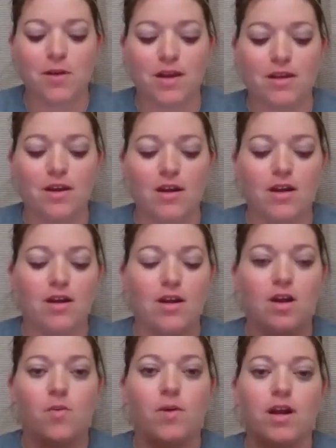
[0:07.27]
But
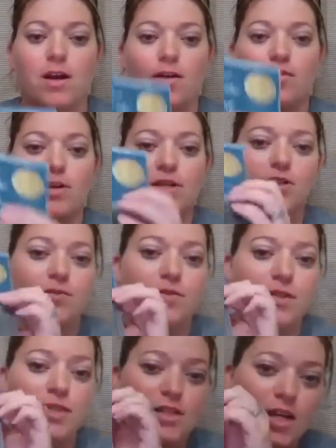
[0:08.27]
we are going to
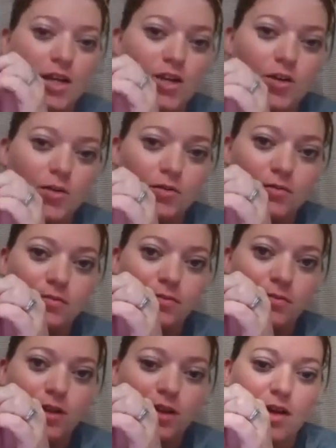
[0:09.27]
continue
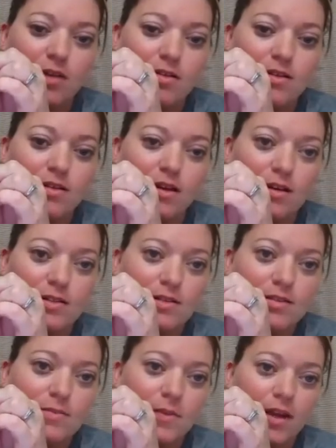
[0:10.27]
with Out of the
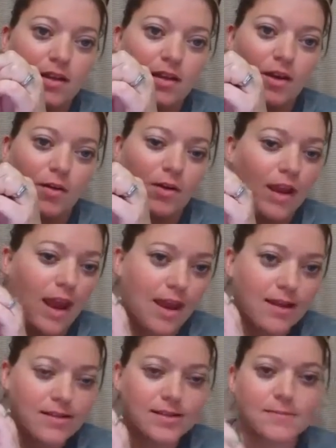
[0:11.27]
Dust by Karen
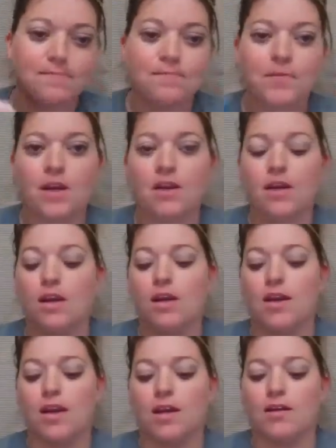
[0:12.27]
Hesse.
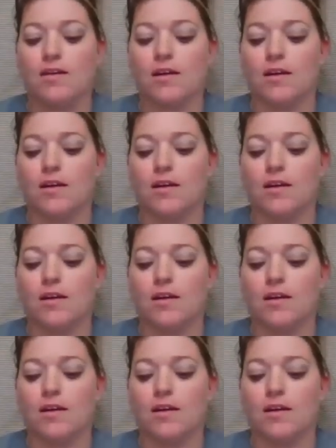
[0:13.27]
And